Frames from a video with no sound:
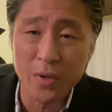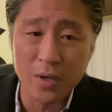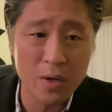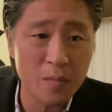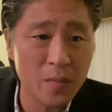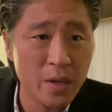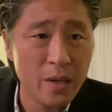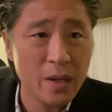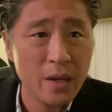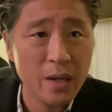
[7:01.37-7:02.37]
up,
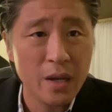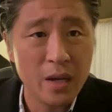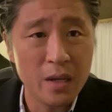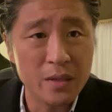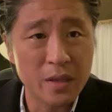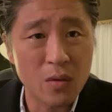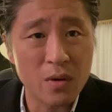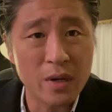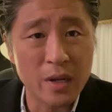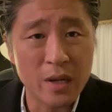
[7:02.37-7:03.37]
and they
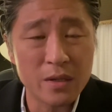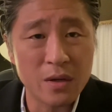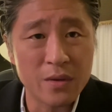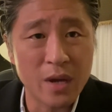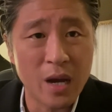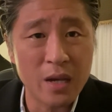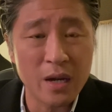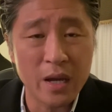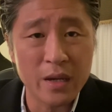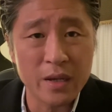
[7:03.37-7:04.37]
were like the
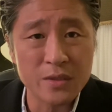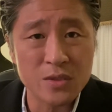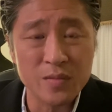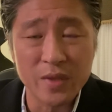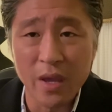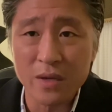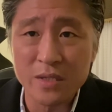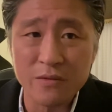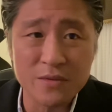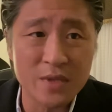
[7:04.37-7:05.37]
highlighting some
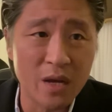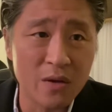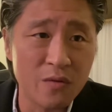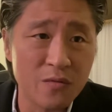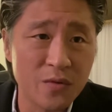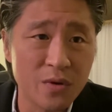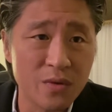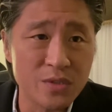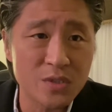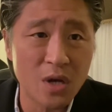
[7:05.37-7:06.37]
negative side of
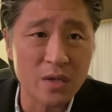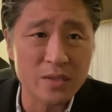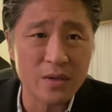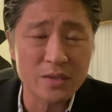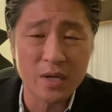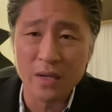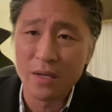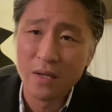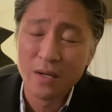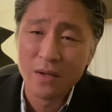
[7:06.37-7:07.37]
the stocks. I was like,
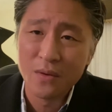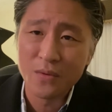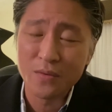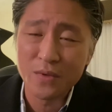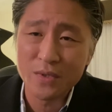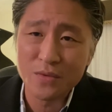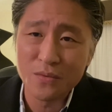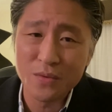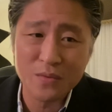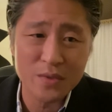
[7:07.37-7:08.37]
what is
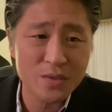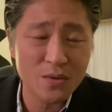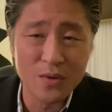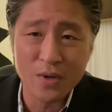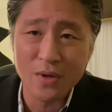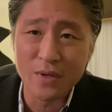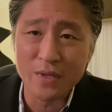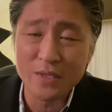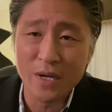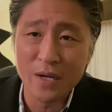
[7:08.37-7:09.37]
going on?
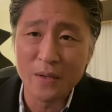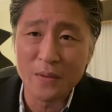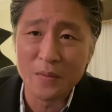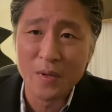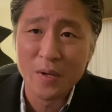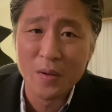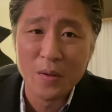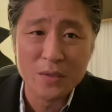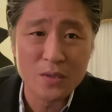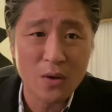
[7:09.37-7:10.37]
Because
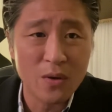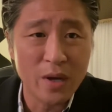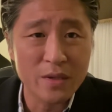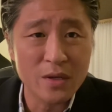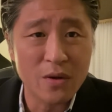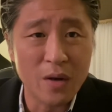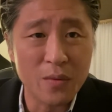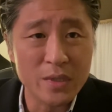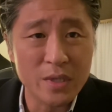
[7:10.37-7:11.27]
so I went